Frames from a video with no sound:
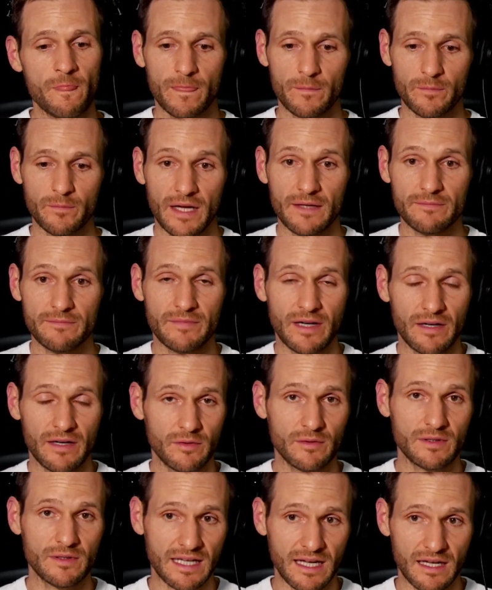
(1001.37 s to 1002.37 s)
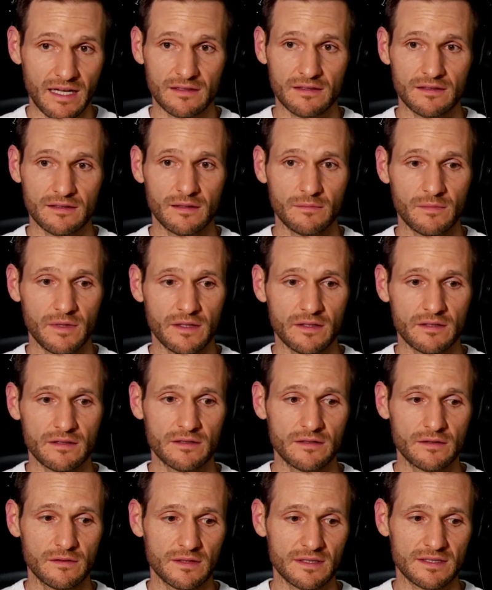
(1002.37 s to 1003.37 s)
But I've only got a month to
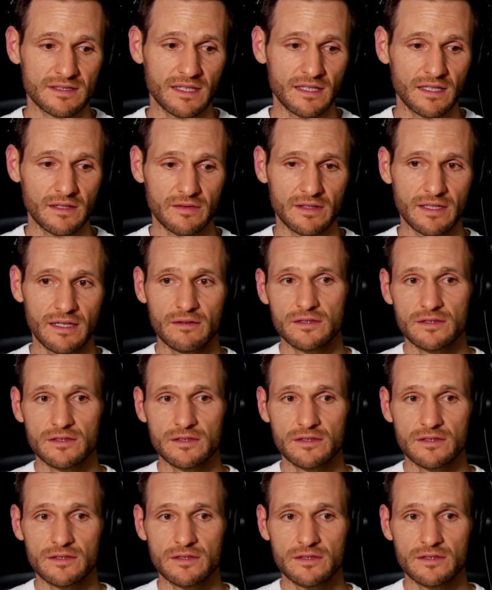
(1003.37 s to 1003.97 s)
do this. Not even now.